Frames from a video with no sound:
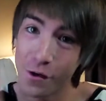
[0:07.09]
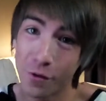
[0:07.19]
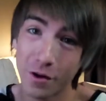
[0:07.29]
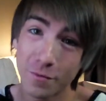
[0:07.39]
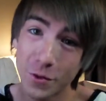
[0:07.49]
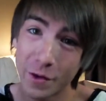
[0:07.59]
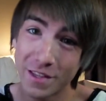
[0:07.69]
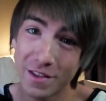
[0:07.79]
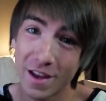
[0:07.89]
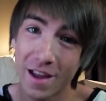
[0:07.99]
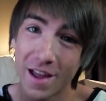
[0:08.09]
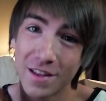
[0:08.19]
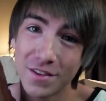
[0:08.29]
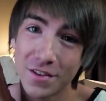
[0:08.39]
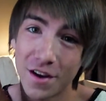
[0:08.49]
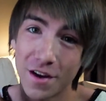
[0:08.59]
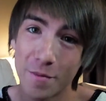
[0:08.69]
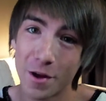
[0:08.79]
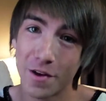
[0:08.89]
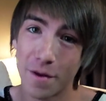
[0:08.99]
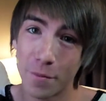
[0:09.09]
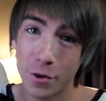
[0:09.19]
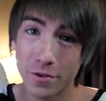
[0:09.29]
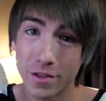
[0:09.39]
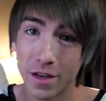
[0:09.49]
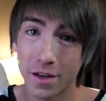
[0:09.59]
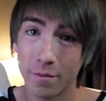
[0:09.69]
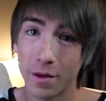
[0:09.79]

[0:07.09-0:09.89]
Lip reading: Welcome to Wednesday again. Sorry about not posting,